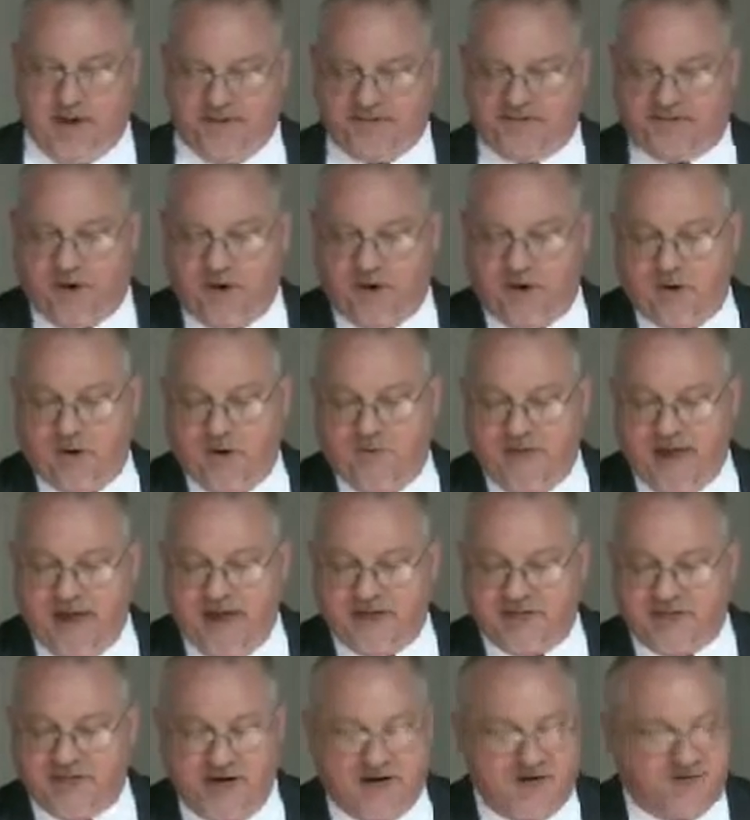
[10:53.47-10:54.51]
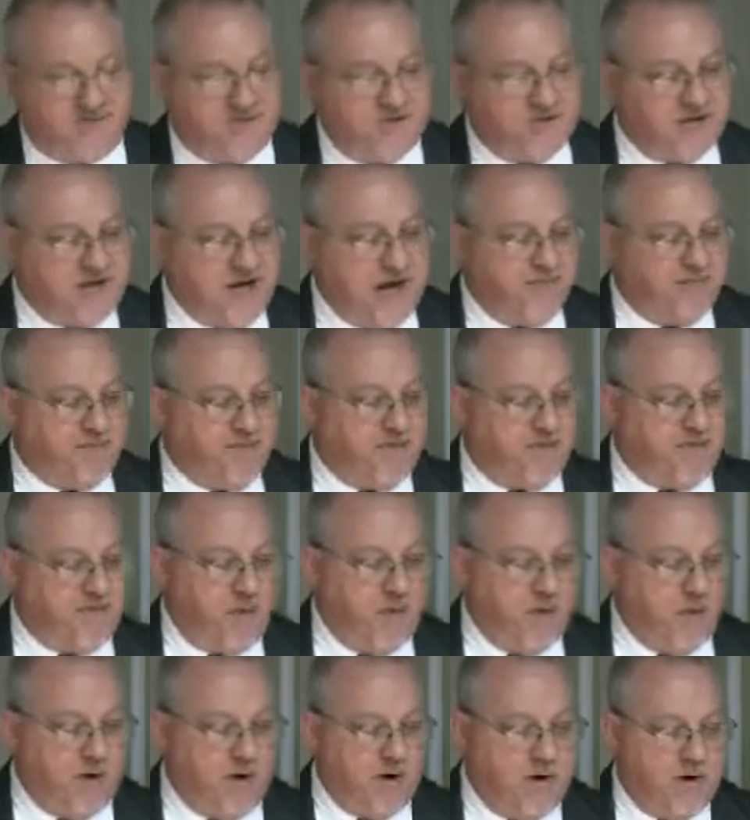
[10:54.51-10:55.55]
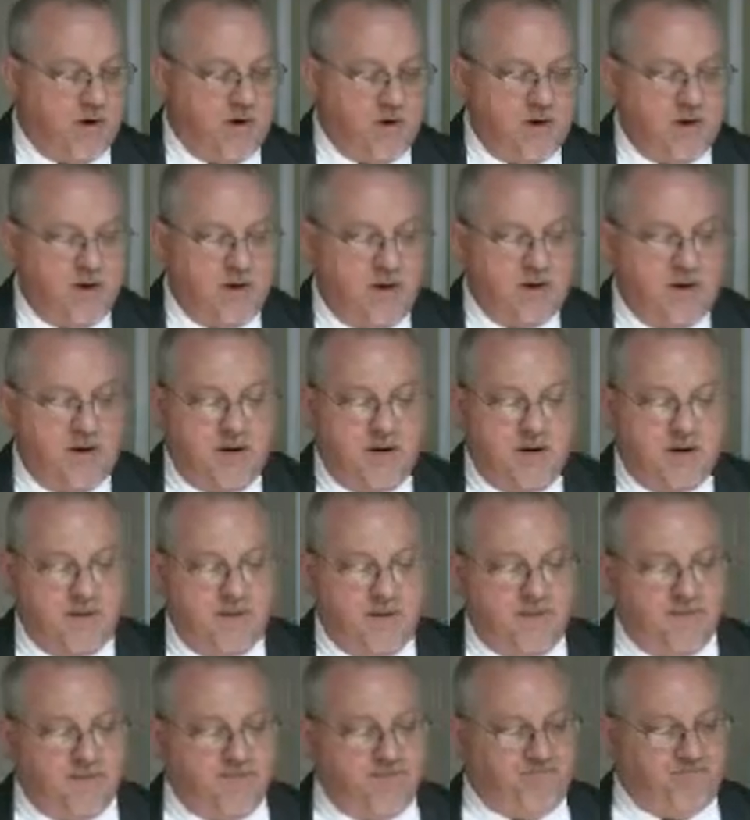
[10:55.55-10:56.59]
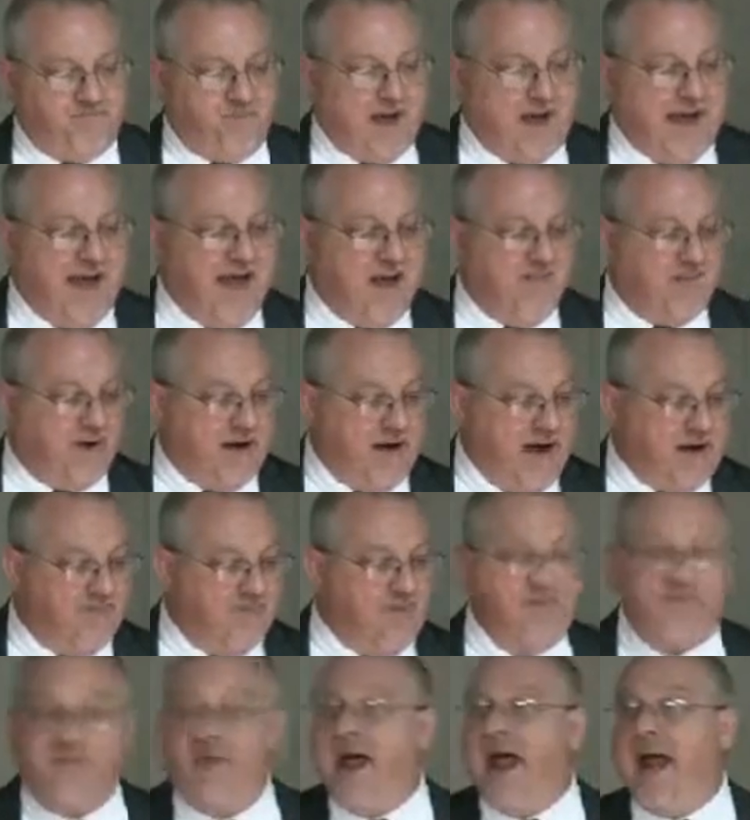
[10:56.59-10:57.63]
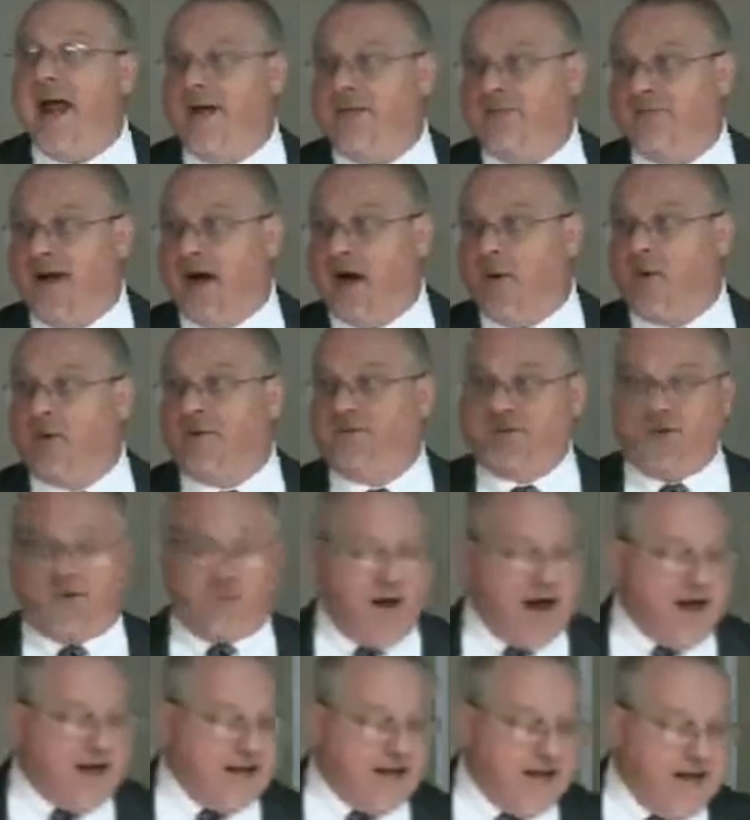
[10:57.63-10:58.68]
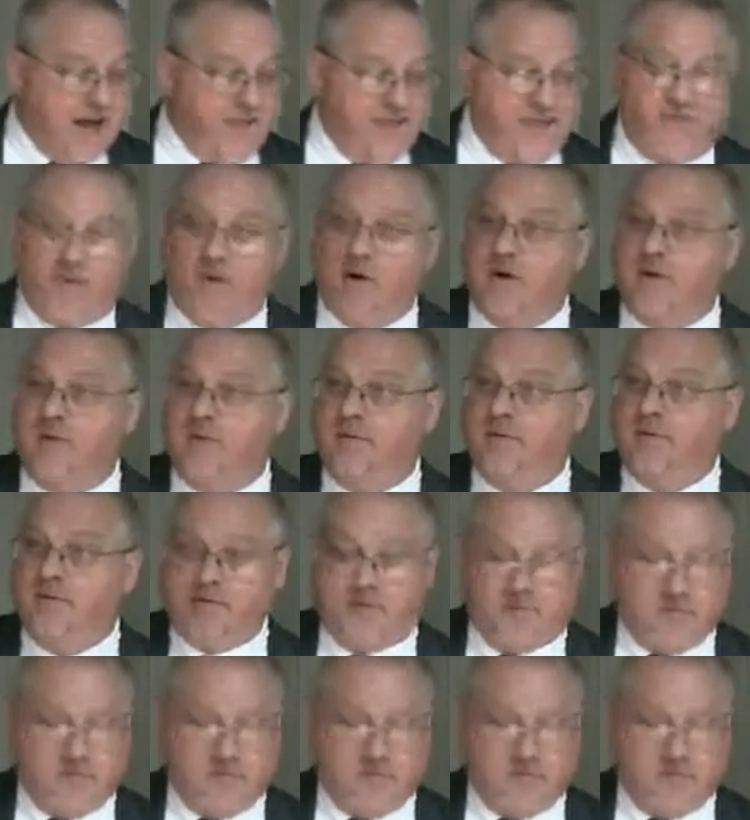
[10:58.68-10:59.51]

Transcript: Now let's turn to that, Genesis chapter 4. I have 11 things that I want to try to get through.